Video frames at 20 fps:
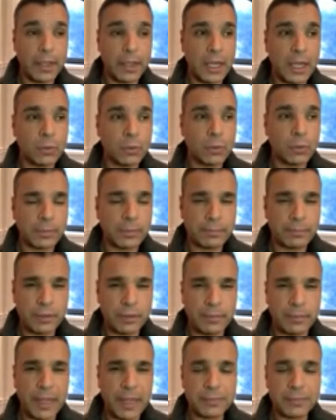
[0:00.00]
And when the
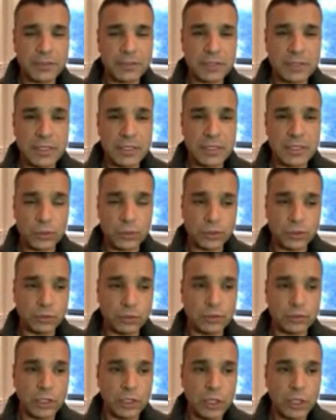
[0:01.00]
Bible says that we
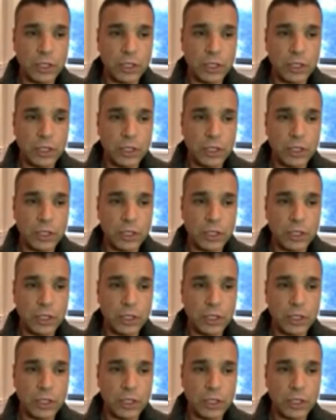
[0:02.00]
should